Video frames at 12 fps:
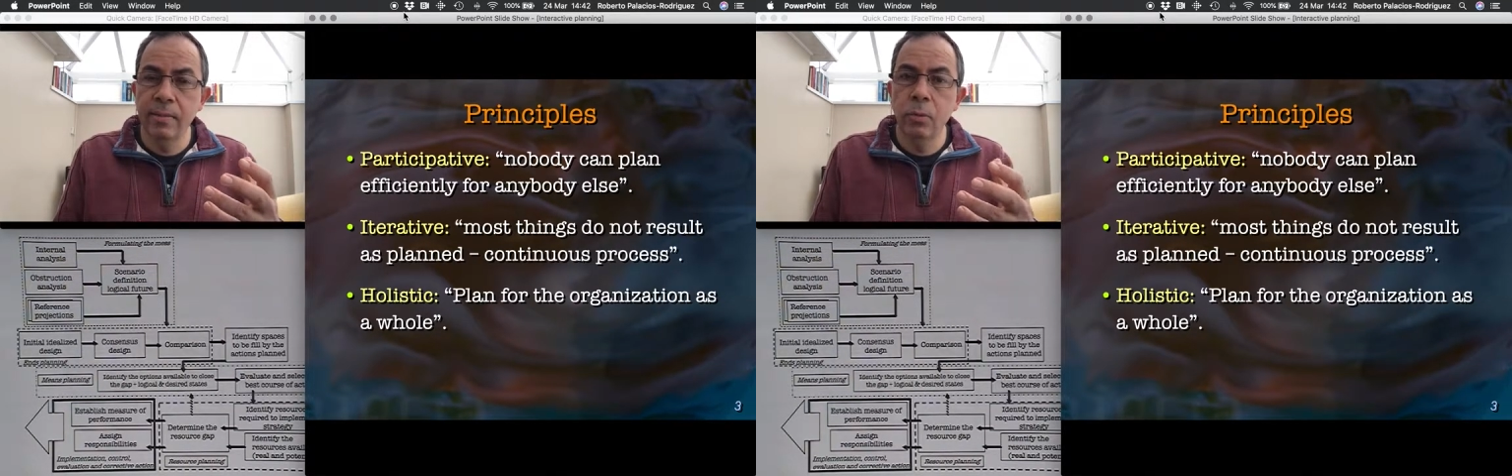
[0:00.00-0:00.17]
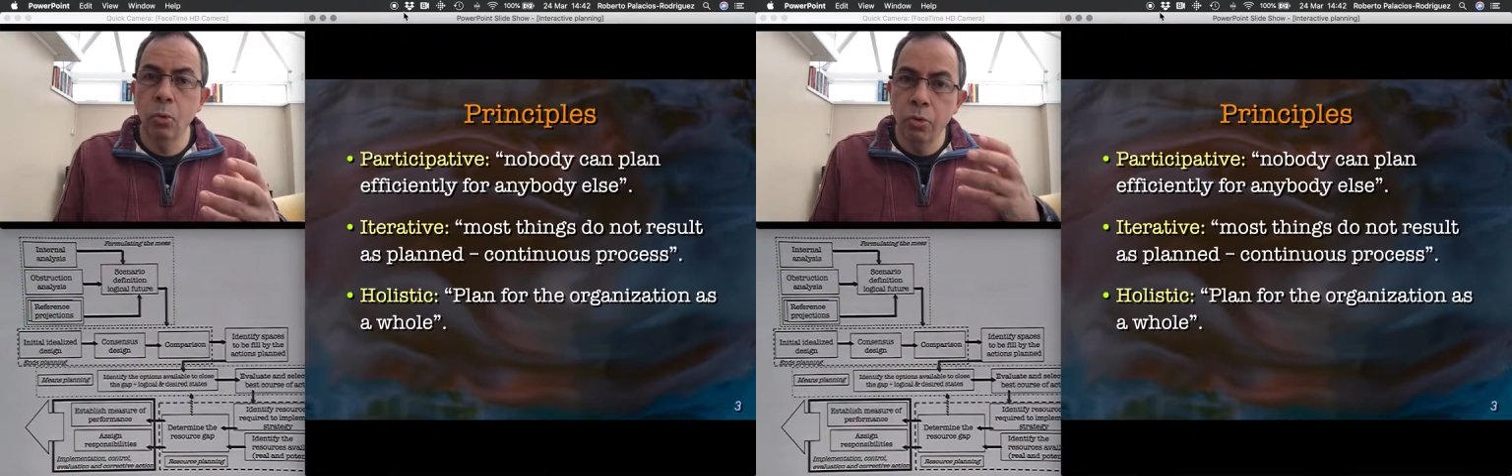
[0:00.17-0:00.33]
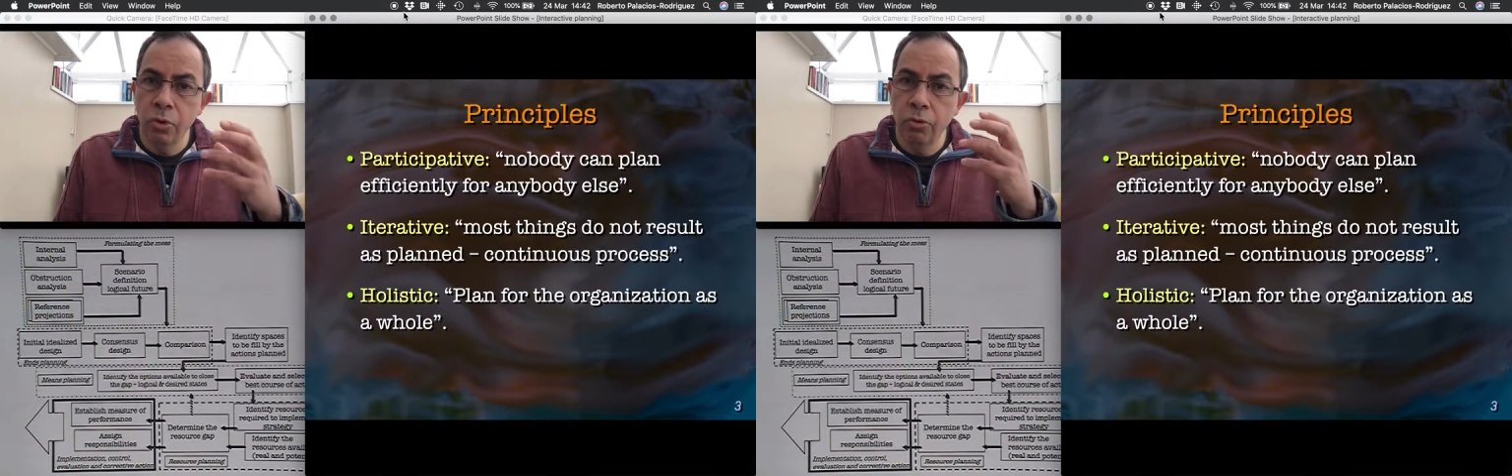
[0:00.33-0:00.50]

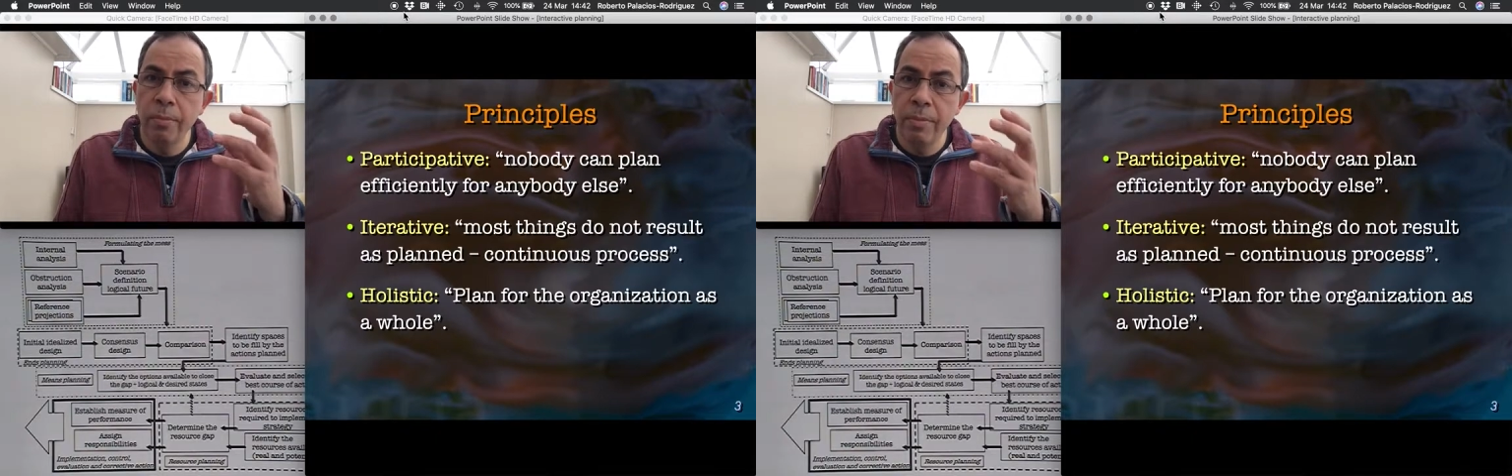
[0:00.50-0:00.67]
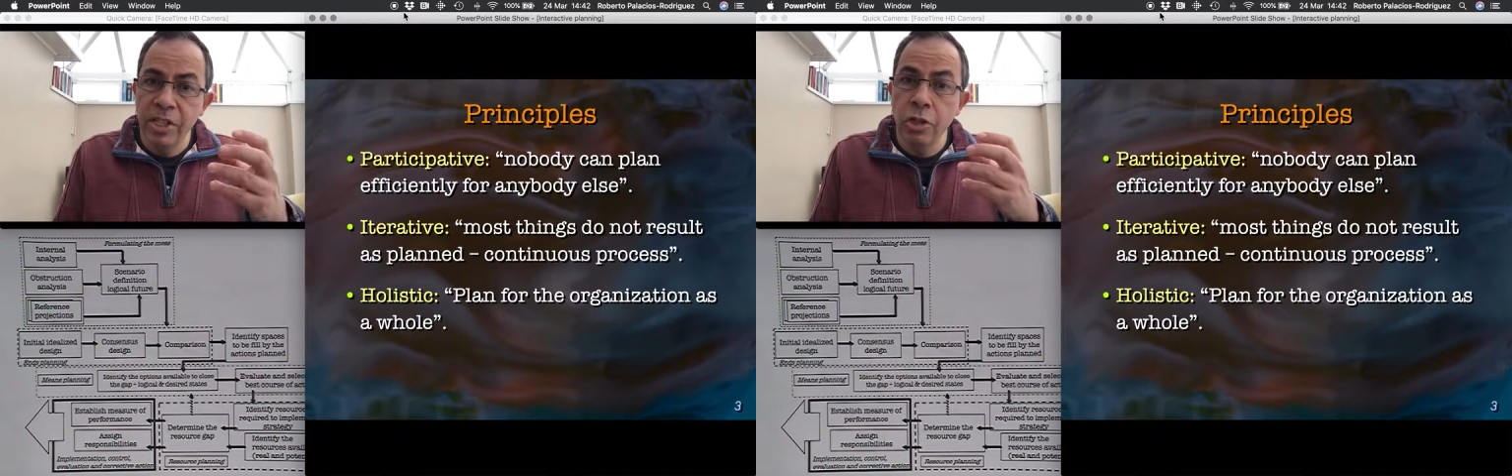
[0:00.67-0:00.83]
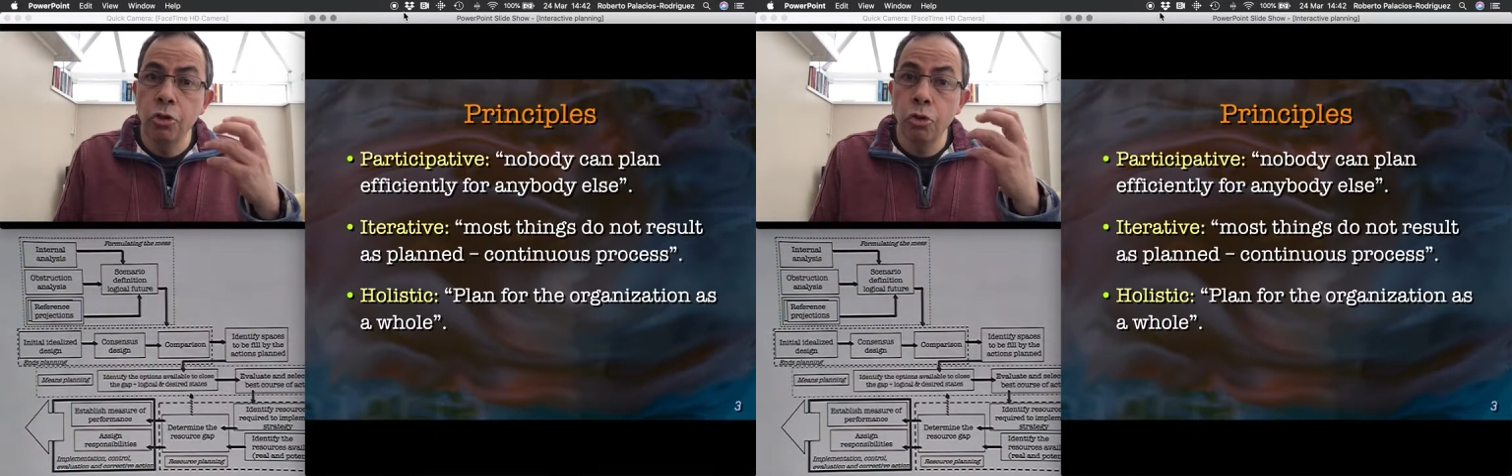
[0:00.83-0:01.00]
to
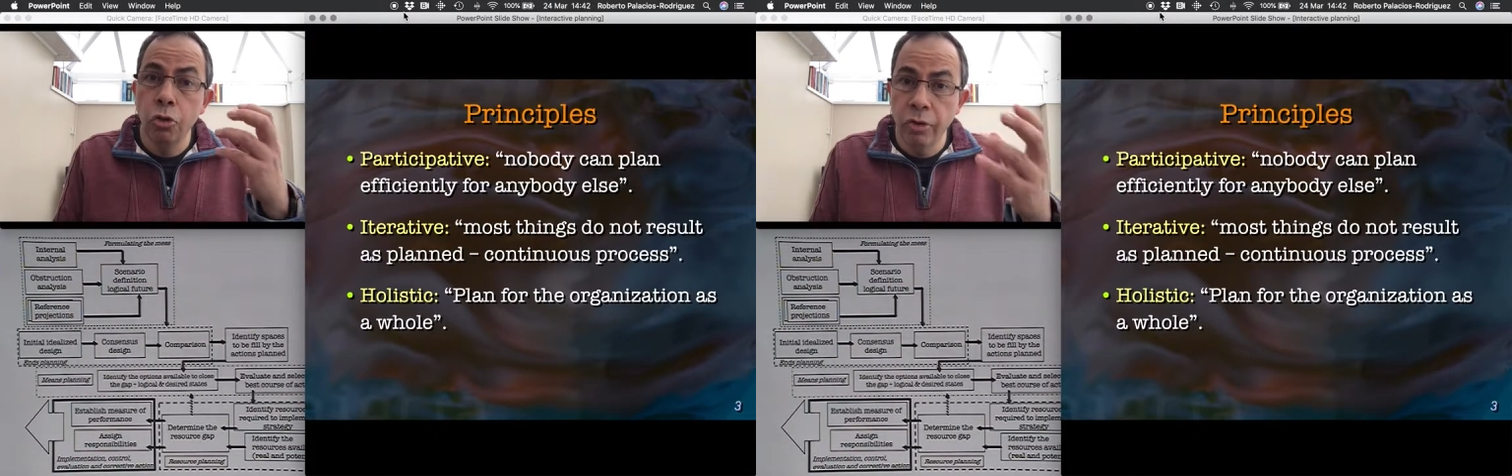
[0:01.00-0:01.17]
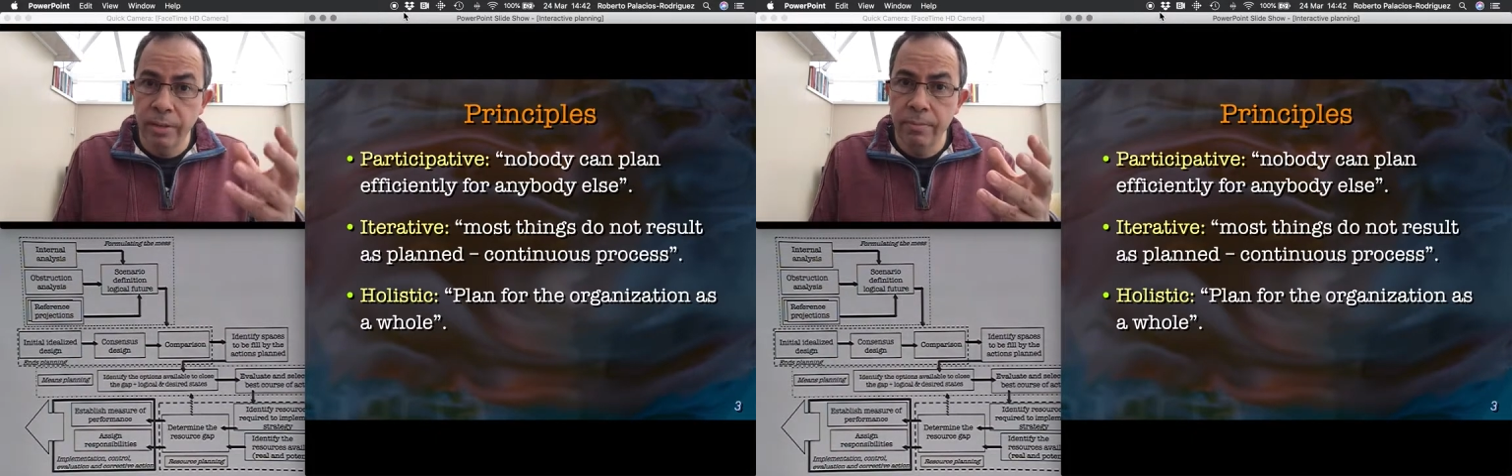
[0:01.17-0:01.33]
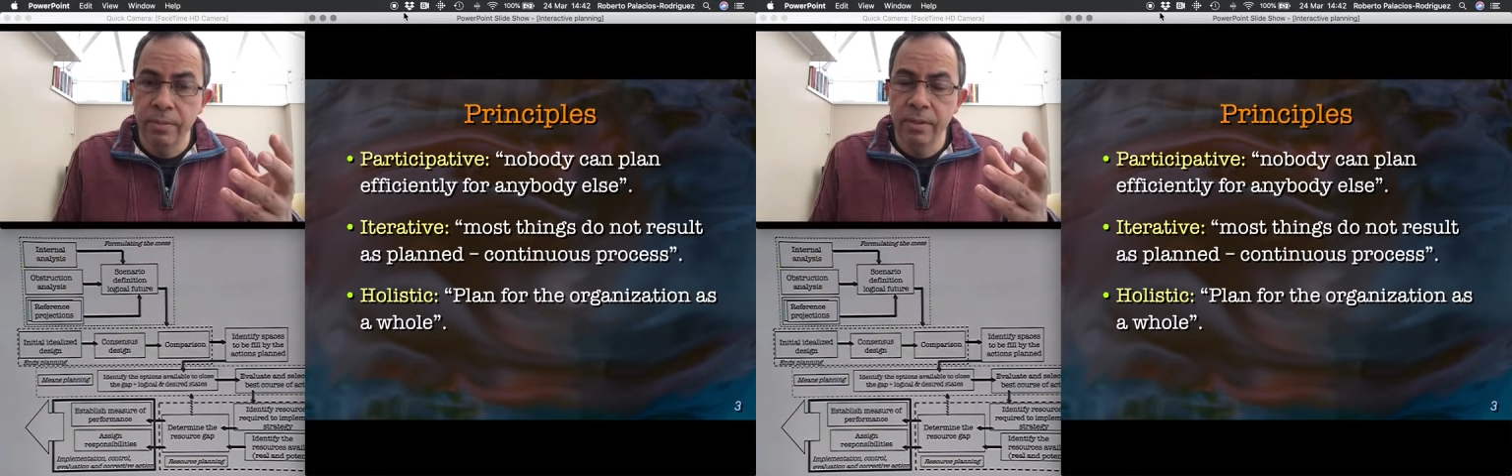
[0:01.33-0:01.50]
revisit your
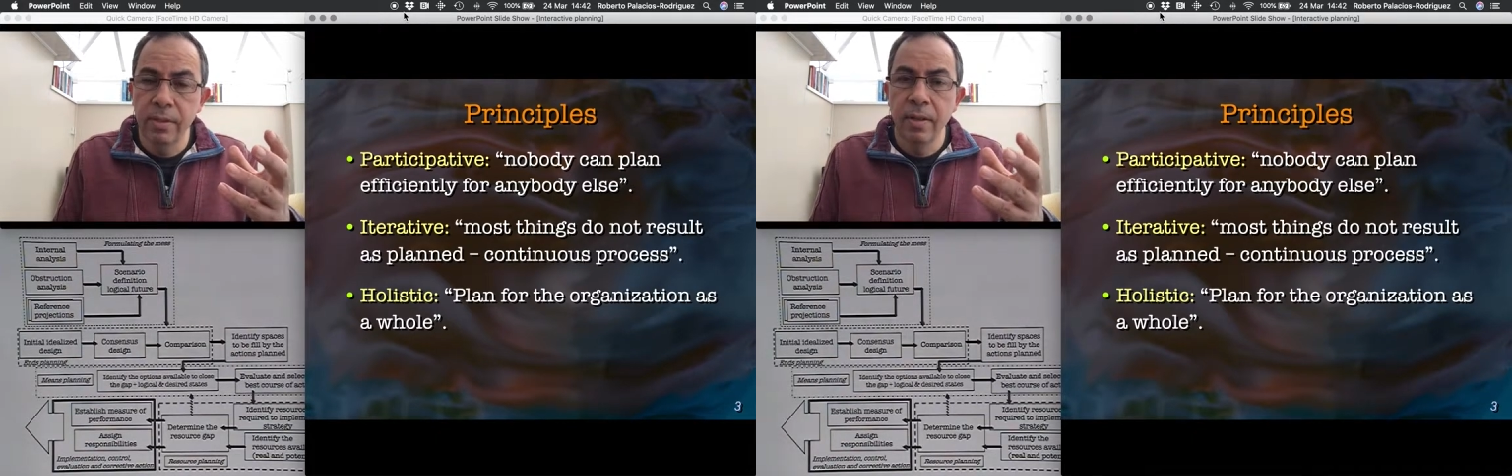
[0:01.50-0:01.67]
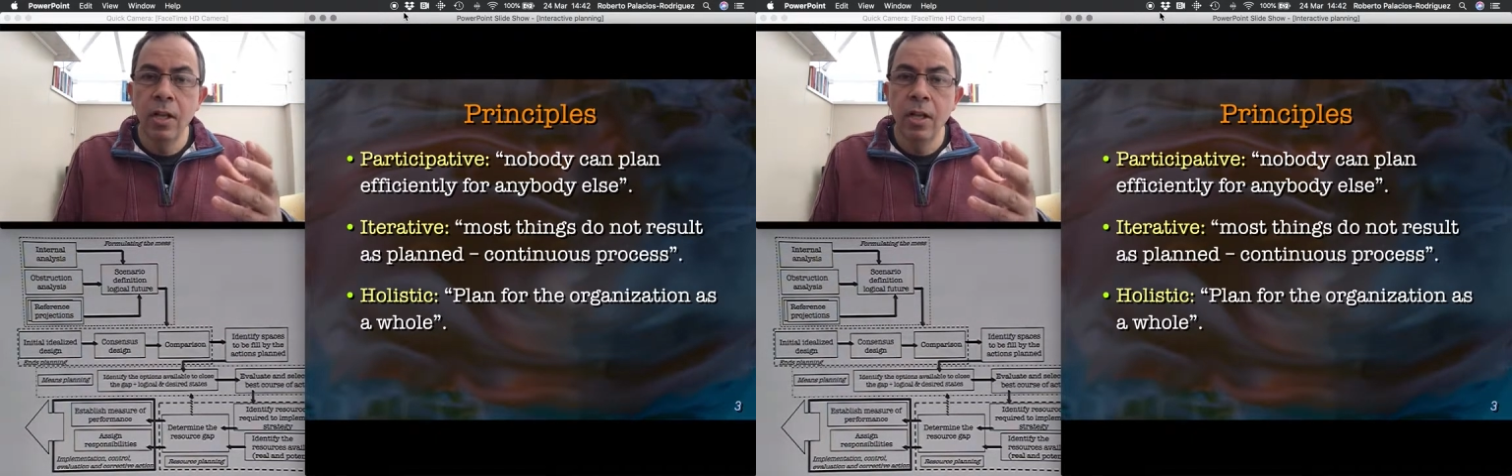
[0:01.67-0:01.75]
dreams,